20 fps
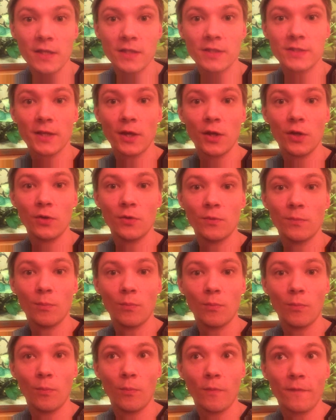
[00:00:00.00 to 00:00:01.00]
So
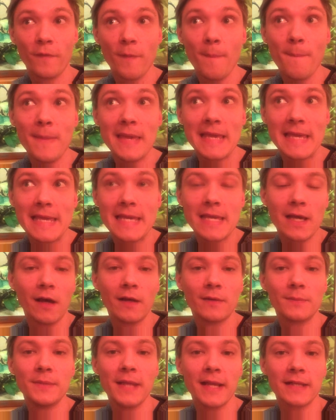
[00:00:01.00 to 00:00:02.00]
for me,
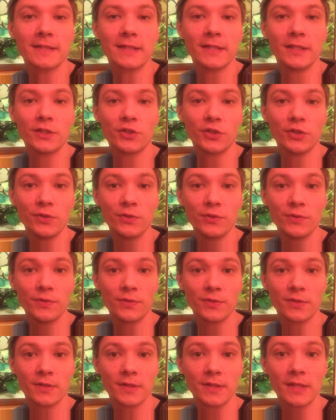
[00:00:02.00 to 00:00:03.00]
I'm next going to
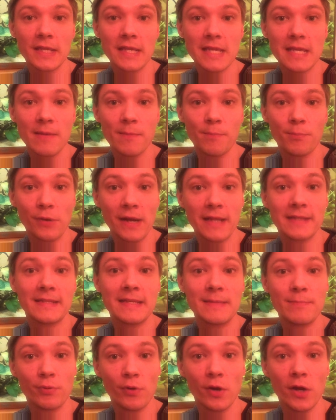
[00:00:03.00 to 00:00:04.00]
choose the
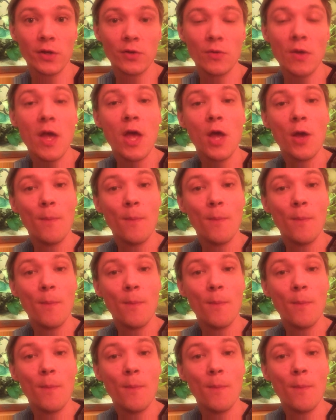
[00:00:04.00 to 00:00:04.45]
Ep.3 Pro,